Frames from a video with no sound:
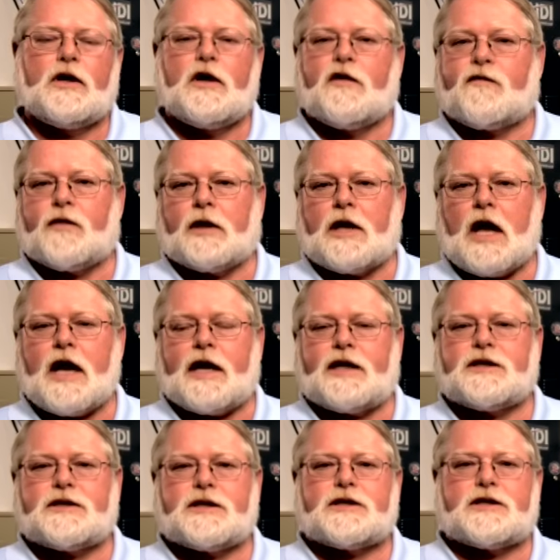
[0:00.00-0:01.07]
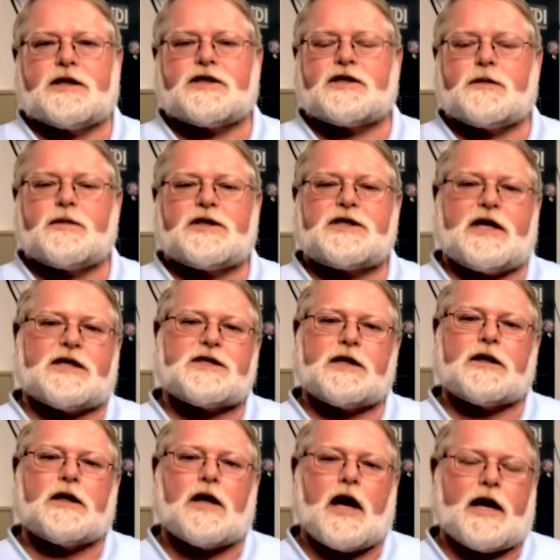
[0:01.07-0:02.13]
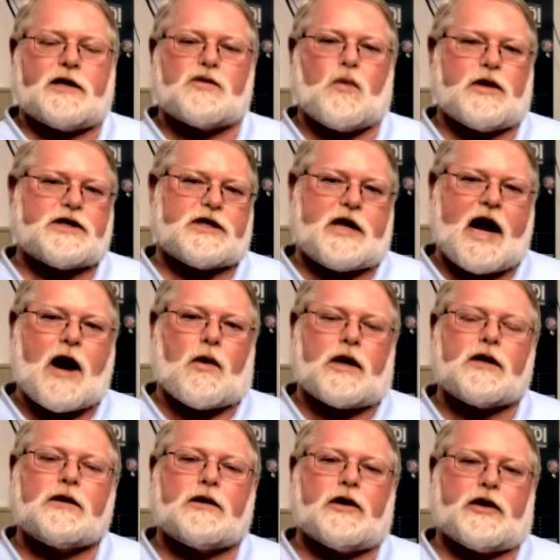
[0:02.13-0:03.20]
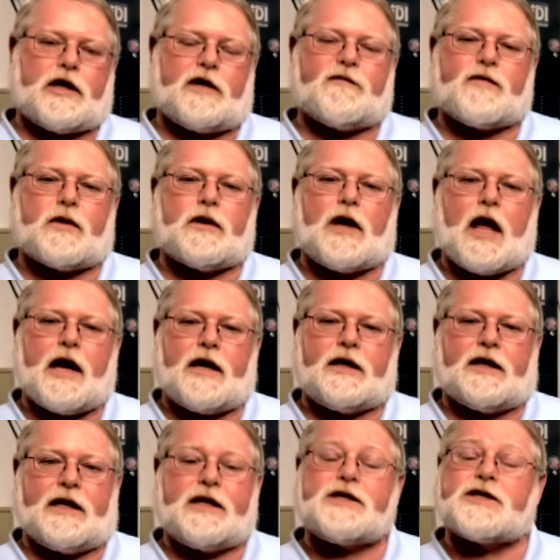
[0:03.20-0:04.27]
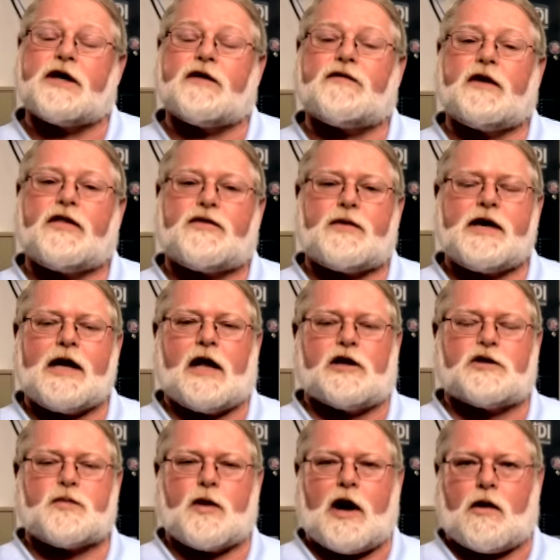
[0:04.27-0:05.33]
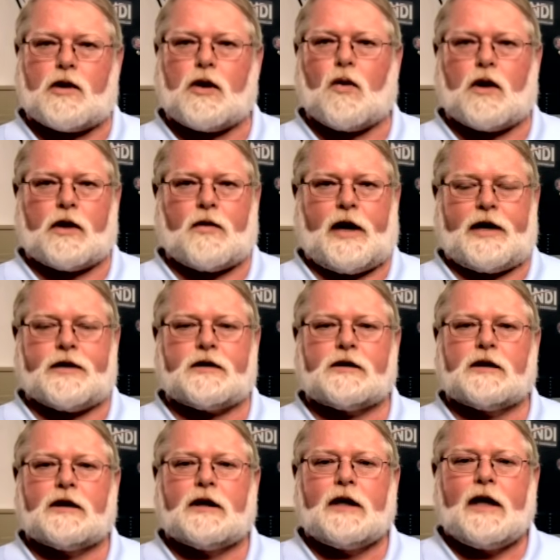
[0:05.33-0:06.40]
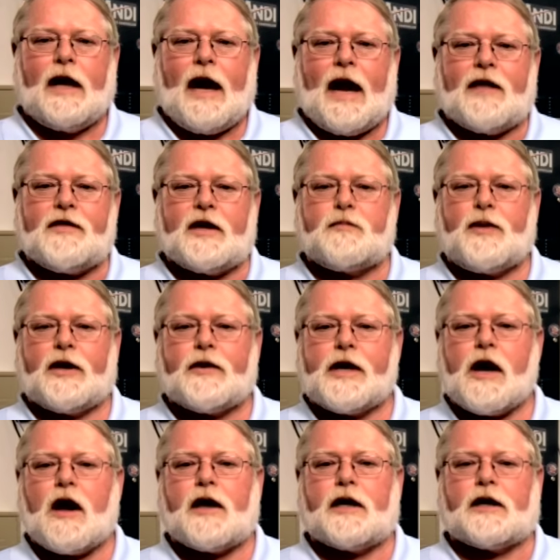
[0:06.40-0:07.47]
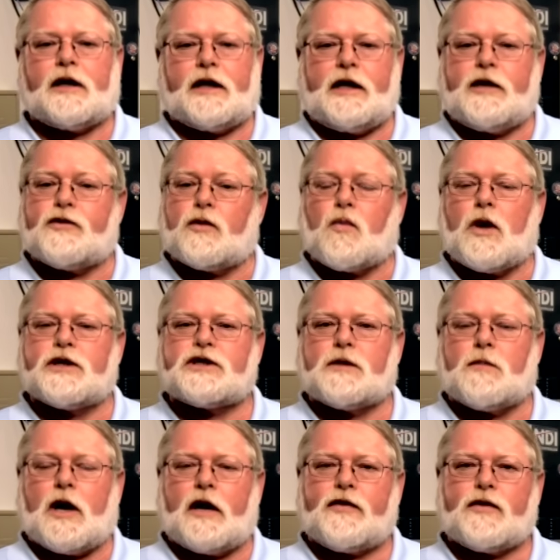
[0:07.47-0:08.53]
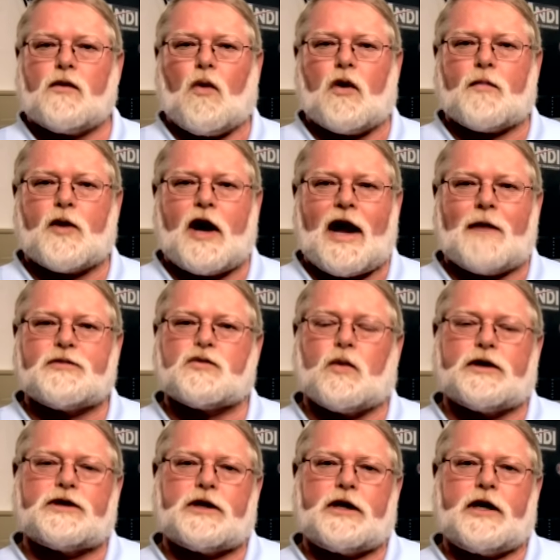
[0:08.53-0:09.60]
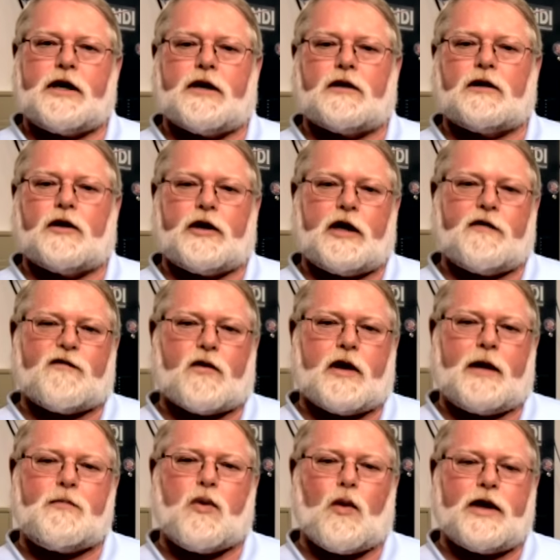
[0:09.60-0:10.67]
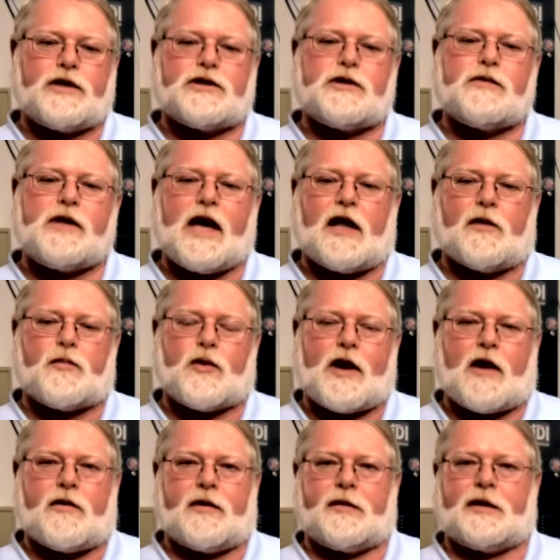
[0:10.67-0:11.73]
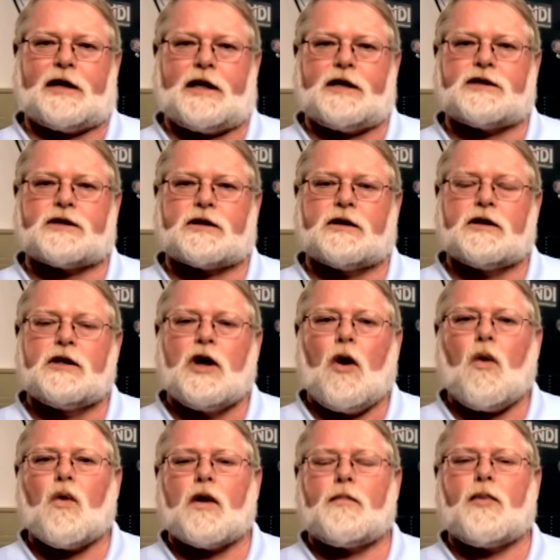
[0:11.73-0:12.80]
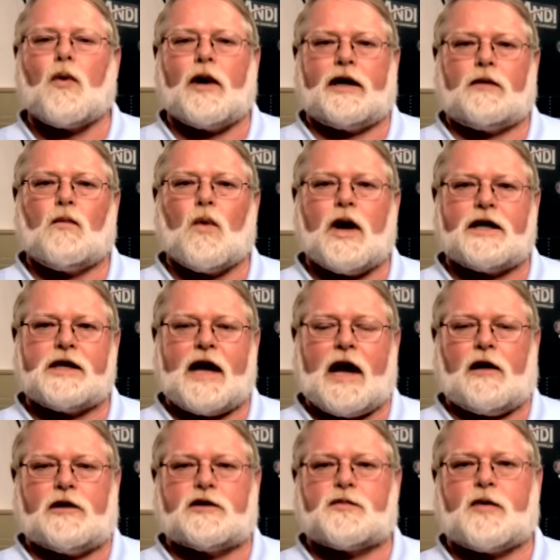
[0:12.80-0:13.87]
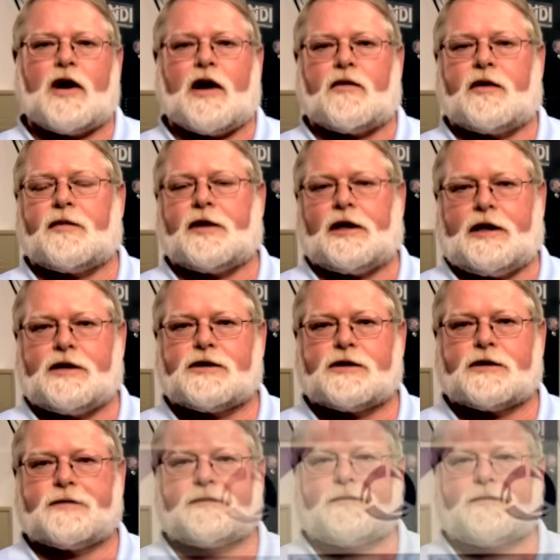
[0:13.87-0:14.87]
For lines, the system is testing the lines once an hour, looking for leaks of 3 gallons per hour or greater, and then periodically, either once a month or perhaps once a year, looking for a 0.2 gallon per hour release or 0.1 gallons per hour release.